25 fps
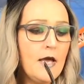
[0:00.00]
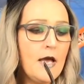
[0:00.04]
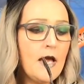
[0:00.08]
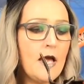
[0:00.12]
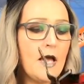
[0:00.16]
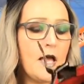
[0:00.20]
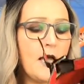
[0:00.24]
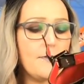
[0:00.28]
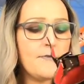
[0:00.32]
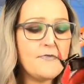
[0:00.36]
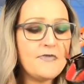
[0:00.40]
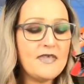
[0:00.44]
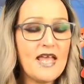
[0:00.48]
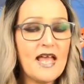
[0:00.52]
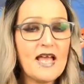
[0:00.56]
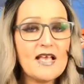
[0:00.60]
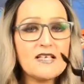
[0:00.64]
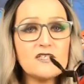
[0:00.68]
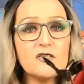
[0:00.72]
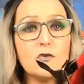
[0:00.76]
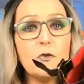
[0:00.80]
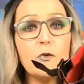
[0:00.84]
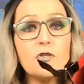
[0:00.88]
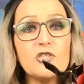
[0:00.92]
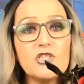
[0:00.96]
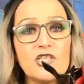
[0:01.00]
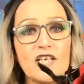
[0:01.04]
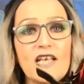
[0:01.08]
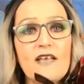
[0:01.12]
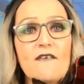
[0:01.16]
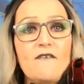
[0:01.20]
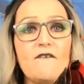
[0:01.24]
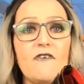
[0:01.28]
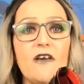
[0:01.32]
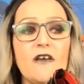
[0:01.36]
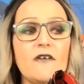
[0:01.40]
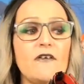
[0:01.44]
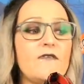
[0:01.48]
Uh, they are
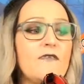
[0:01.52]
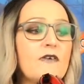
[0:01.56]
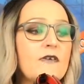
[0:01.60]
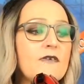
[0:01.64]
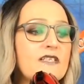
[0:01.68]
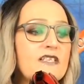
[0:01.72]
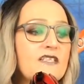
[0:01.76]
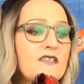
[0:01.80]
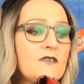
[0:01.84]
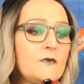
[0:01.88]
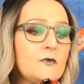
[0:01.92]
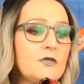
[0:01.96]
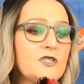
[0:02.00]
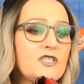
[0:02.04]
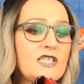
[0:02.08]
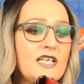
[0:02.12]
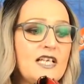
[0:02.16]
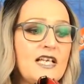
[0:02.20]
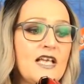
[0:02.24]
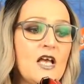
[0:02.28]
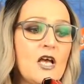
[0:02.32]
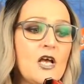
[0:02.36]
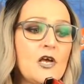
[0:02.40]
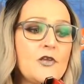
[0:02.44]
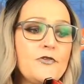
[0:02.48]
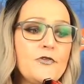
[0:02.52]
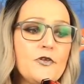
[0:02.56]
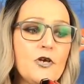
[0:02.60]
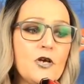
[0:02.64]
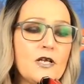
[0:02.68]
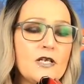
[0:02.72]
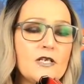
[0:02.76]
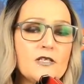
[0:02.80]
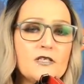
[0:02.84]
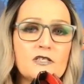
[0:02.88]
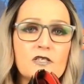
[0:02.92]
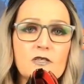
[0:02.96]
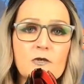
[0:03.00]
squishy, very, very squishy.
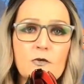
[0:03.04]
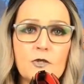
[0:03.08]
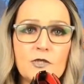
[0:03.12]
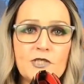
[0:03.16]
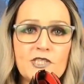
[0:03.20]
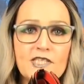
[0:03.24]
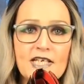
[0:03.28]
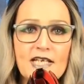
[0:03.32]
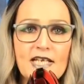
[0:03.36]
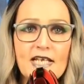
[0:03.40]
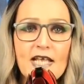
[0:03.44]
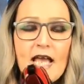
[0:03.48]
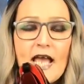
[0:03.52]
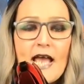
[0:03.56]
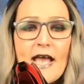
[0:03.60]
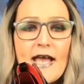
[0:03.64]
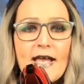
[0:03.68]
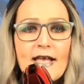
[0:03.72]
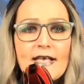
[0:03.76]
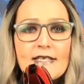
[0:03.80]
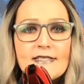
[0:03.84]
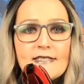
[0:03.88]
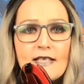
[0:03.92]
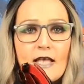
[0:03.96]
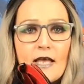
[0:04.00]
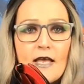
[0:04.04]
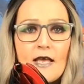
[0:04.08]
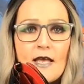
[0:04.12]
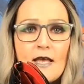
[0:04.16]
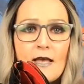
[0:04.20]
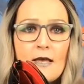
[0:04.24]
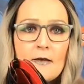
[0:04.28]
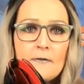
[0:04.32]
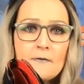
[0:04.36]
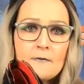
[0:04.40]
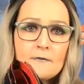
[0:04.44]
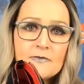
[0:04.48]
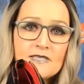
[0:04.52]
Not as squishy as
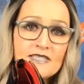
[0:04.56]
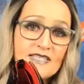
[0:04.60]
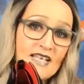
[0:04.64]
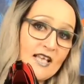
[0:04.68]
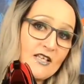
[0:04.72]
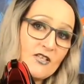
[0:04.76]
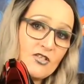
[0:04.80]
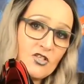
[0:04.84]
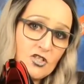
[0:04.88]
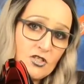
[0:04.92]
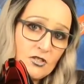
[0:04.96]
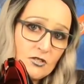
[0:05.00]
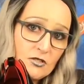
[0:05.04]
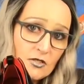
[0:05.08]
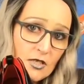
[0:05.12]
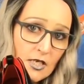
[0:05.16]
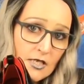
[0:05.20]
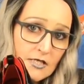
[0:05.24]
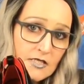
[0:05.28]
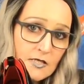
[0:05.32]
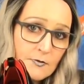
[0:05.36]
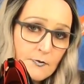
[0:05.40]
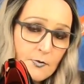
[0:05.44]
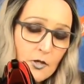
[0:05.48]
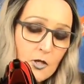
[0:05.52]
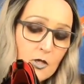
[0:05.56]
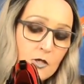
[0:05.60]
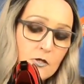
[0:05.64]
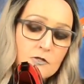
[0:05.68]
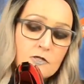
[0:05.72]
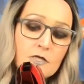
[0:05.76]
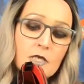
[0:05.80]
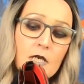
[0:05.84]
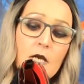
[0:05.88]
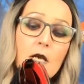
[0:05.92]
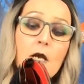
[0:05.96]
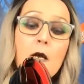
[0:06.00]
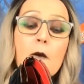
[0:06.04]
um, Skechers, I
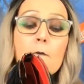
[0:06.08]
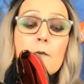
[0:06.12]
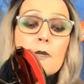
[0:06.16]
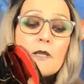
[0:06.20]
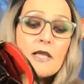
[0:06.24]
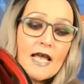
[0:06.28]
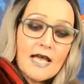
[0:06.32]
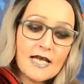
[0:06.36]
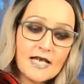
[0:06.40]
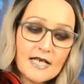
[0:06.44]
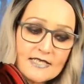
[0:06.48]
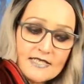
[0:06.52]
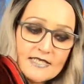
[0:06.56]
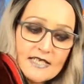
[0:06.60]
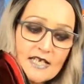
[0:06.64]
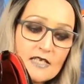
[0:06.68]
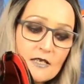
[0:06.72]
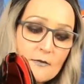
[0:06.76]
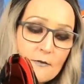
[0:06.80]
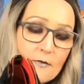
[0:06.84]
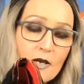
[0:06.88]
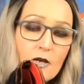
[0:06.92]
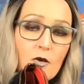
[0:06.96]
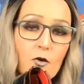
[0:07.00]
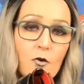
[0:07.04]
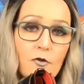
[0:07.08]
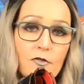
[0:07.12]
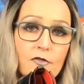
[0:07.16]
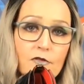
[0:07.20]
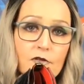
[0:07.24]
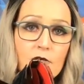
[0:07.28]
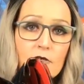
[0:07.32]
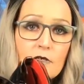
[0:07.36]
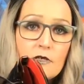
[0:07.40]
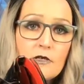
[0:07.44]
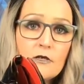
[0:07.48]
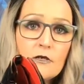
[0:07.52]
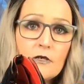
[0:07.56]
suppose. But like I said in my
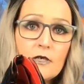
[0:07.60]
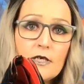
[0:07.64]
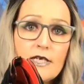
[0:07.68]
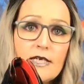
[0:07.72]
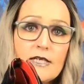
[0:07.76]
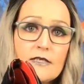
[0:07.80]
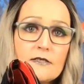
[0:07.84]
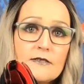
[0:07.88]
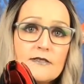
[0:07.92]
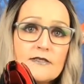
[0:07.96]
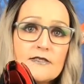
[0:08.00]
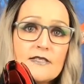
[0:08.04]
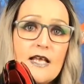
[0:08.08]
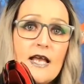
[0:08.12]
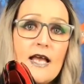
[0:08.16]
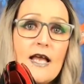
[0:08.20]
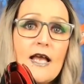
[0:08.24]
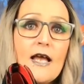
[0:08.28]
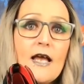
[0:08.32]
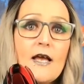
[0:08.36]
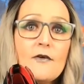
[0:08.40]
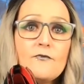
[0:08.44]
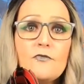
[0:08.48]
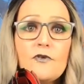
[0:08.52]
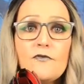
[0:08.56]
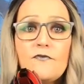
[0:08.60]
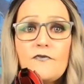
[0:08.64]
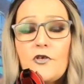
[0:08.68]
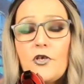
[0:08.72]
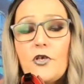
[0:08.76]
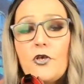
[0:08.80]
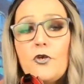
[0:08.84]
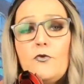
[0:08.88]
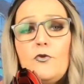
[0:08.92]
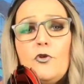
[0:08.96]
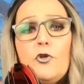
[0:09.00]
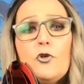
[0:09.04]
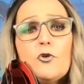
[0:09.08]
other Killstar
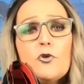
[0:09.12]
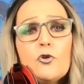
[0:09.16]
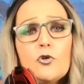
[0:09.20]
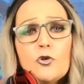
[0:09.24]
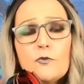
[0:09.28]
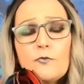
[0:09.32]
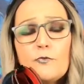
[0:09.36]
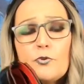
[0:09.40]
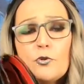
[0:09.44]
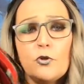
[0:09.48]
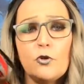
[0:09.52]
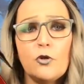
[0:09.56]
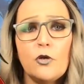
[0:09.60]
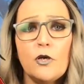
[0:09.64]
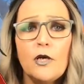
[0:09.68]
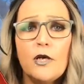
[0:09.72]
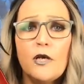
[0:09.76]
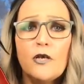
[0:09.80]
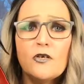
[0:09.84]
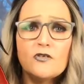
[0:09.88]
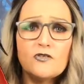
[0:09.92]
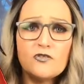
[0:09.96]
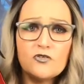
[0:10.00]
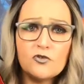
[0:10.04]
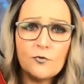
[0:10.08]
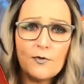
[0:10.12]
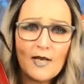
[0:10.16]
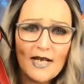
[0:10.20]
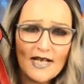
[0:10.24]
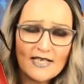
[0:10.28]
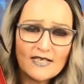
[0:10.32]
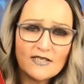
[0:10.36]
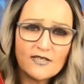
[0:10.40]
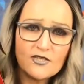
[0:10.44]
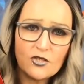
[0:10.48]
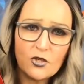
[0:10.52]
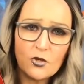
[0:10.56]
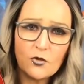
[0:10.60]
review, you could put some
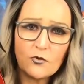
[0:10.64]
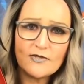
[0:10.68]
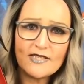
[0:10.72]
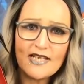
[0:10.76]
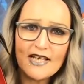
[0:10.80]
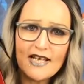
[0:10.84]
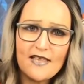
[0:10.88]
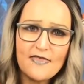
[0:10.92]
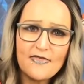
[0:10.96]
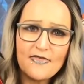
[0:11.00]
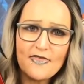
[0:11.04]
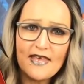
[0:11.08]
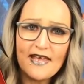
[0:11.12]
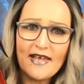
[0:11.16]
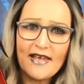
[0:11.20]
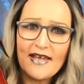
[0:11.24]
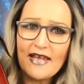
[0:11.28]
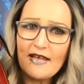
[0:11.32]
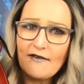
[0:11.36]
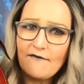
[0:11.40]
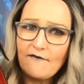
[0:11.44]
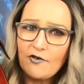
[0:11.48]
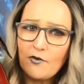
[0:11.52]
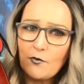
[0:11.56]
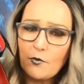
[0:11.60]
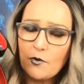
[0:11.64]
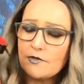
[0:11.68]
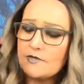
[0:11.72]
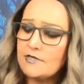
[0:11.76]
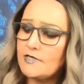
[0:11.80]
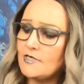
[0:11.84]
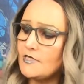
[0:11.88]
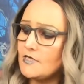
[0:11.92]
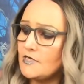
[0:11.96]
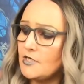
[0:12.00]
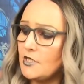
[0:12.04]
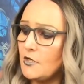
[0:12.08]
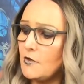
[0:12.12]
insoles in there if you
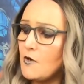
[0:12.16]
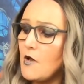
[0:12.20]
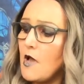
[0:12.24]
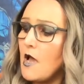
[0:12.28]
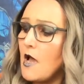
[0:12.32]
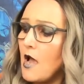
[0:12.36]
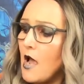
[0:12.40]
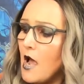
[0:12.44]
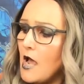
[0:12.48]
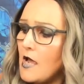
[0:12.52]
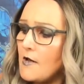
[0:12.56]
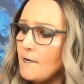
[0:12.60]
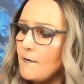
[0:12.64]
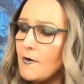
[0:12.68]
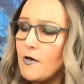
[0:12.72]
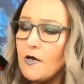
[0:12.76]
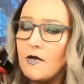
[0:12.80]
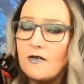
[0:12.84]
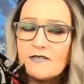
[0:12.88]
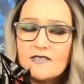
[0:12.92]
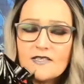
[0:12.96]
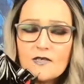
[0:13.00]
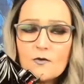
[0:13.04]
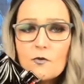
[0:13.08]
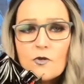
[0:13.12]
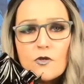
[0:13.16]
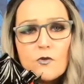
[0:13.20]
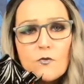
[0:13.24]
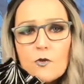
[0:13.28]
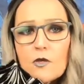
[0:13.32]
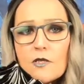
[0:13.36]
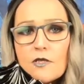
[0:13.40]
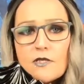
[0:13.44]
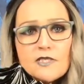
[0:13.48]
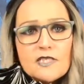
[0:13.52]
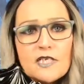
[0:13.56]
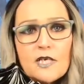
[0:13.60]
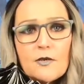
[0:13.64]
wanted to. I personally wouldn't
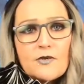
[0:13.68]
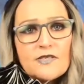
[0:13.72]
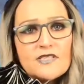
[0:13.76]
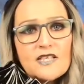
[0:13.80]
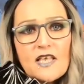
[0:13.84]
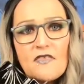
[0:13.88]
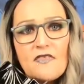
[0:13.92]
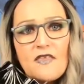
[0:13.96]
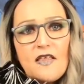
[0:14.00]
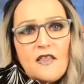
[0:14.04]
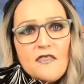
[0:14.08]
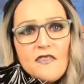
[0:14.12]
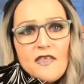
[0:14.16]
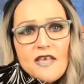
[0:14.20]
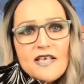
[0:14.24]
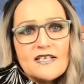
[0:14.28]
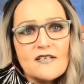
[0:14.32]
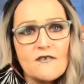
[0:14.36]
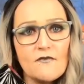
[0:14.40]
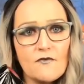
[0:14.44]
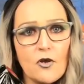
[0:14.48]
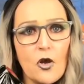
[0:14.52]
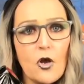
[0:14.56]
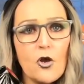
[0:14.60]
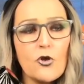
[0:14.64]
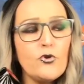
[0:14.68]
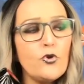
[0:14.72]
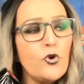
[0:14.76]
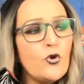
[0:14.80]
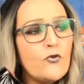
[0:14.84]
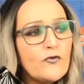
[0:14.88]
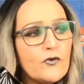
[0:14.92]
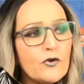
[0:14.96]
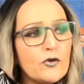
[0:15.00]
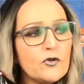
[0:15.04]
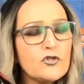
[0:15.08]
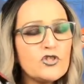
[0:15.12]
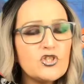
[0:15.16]
want to because I think these have got
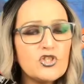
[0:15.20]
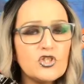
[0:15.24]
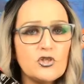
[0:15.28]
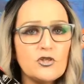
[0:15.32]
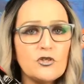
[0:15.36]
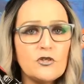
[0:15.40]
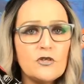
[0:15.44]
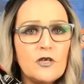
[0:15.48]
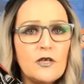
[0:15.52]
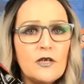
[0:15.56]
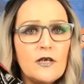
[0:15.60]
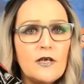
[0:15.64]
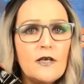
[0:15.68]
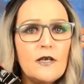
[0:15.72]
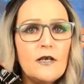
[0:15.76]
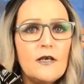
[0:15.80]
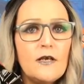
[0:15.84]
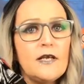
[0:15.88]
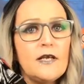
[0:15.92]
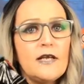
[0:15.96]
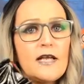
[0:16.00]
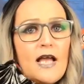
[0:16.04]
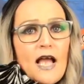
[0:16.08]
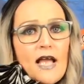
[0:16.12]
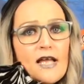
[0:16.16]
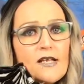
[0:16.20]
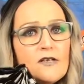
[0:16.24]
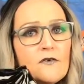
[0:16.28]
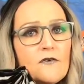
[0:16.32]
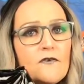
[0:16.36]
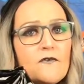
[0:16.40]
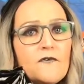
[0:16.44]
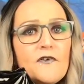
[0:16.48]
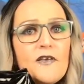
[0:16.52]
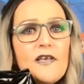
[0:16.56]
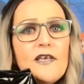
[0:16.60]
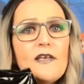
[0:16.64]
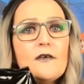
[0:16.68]
enough cushion kind of
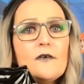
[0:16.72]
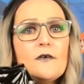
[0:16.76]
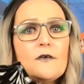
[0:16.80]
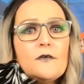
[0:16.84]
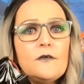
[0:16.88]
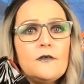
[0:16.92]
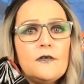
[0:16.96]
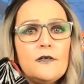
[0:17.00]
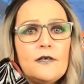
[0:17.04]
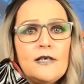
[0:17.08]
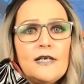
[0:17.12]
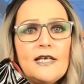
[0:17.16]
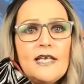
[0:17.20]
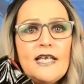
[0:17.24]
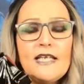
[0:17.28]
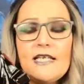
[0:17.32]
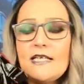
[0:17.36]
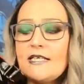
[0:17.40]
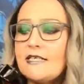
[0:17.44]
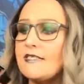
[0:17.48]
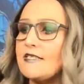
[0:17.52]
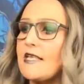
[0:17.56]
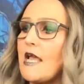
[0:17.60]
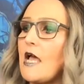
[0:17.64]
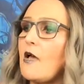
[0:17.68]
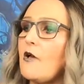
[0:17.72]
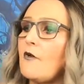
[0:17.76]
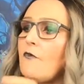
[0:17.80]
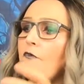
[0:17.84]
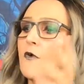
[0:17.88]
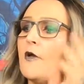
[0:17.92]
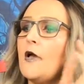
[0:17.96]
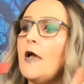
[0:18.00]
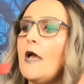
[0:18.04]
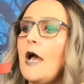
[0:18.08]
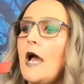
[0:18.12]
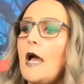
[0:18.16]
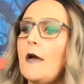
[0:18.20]
feel in itself.
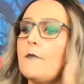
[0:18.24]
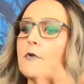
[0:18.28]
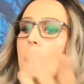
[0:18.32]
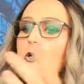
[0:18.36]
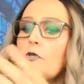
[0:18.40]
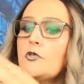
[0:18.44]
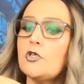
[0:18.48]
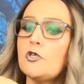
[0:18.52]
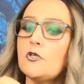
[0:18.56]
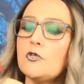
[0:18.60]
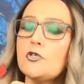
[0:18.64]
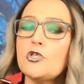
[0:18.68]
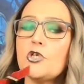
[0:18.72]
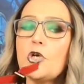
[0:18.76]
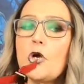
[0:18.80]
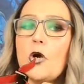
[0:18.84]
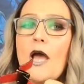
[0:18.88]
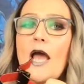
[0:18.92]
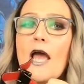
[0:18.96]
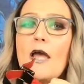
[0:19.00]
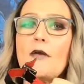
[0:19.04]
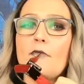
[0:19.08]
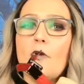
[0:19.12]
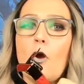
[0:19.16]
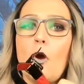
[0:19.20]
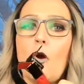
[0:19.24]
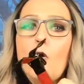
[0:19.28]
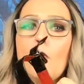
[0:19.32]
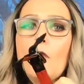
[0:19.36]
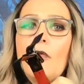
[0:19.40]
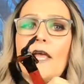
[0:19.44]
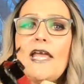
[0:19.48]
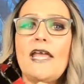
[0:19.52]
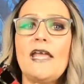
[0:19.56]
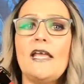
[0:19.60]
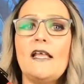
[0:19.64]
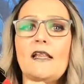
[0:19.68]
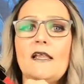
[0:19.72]
I'm not too sure how the whole
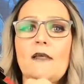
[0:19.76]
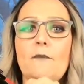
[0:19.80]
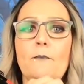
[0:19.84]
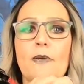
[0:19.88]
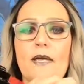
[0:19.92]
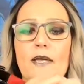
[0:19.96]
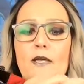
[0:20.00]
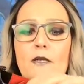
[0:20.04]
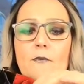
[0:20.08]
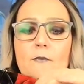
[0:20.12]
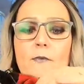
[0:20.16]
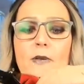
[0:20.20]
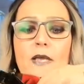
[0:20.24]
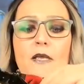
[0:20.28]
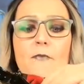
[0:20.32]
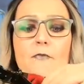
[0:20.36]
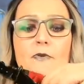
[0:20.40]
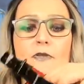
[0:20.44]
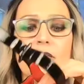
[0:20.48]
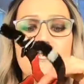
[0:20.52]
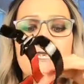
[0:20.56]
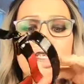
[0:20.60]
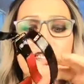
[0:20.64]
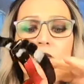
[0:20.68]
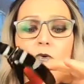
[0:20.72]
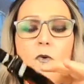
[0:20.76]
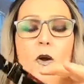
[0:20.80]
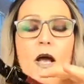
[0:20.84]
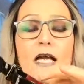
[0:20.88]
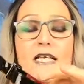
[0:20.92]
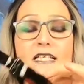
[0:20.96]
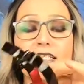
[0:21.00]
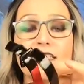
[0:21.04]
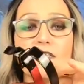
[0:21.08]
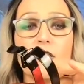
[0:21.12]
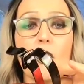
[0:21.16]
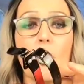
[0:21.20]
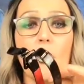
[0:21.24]
heely bit would be, but this is
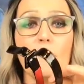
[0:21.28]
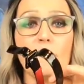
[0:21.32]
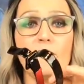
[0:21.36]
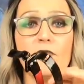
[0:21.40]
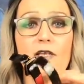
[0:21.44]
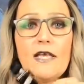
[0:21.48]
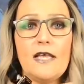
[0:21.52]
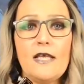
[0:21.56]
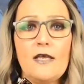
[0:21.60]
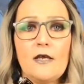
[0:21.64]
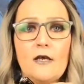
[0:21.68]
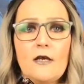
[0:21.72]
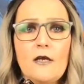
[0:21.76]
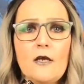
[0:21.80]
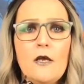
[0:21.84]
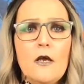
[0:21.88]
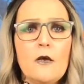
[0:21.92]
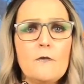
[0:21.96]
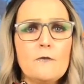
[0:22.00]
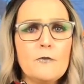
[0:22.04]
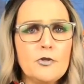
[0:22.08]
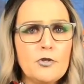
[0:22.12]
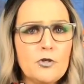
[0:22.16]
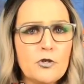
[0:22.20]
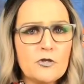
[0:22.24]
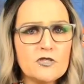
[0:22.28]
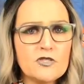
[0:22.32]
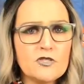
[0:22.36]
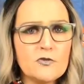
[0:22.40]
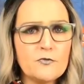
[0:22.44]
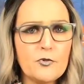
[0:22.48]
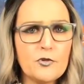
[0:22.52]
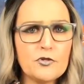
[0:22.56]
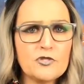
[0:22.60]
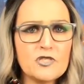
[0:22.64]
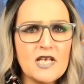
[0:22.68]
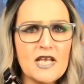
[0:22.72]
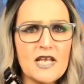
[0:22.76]
quite soft here, but not so
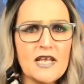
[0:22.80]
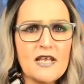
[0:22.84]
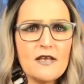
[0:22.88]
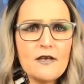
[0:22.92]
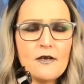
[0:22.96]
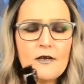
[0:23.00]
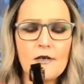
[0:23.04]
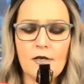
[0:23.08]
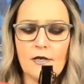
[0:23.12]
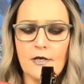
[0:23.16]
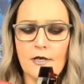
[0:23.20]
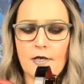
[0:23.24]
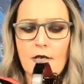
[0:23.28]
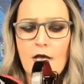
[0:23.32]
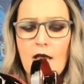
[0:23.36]
much here.